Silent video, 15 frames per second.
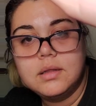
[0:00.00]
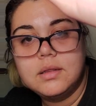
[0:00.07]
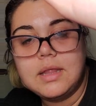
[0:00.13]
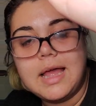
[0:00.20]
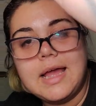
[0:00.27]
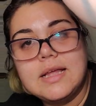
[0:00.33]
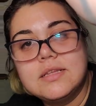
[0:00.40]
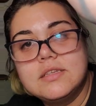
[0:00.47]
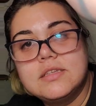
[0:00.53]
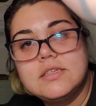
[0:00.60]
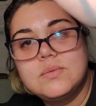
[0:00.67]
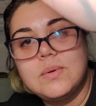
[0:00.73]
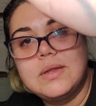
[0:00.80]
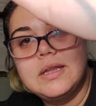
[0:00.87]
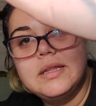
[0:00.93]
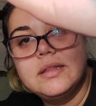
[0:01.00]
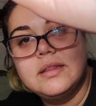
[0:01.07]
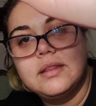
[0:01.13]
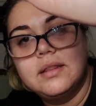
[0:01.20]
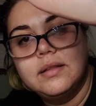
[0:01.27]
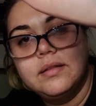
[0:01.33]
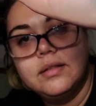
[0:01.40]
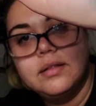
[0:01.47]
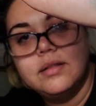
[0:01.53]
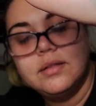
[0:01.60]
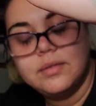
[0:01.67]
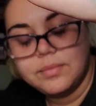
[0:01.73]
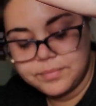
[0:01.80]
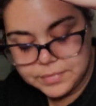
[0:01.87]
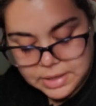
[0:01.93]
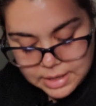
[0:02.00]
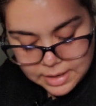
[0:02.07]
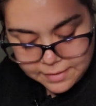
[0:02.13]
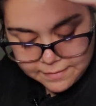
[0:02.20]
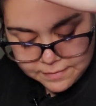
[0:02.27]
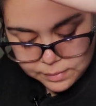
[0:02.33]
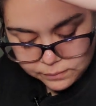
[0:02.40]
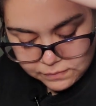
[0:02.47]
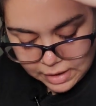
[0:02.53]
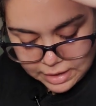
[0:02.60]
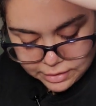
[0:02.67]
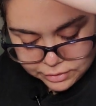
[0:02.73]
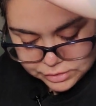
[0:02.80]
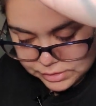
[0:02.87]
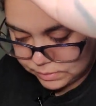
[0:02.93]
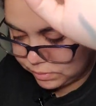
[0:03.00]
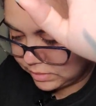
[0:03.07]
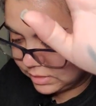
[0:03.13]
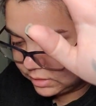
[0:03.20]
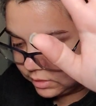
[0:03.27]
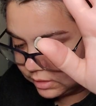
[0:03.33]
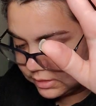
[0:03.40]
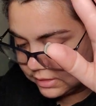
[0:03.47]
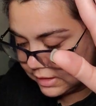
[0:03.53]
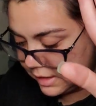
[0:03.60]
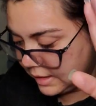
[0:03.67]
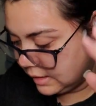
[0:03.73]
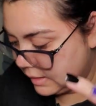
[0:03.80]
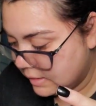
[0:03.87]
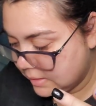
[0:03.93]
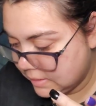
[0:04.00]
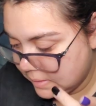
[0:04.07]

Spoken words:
That's what Bile Serpent looks like.